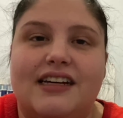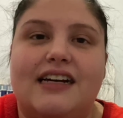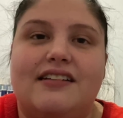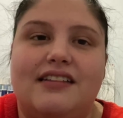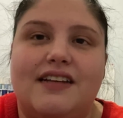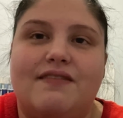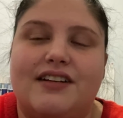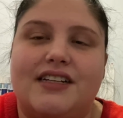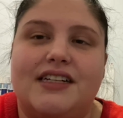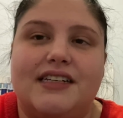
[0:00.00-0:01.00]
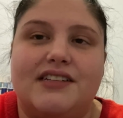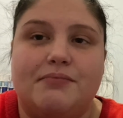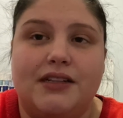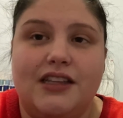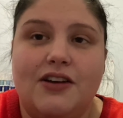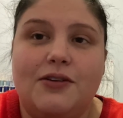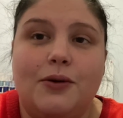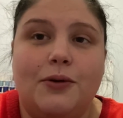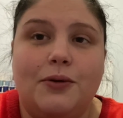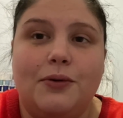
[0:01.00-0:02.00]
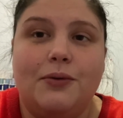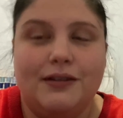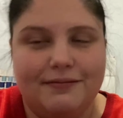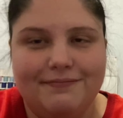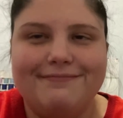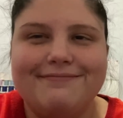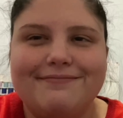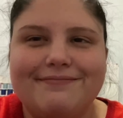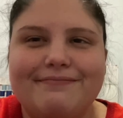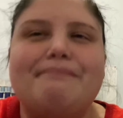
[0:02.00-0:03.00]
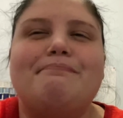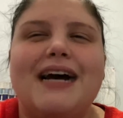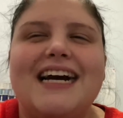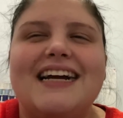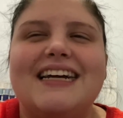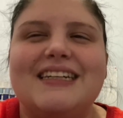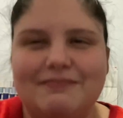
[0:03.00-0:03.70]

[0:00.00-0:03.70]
I'll leave their details below. Bye.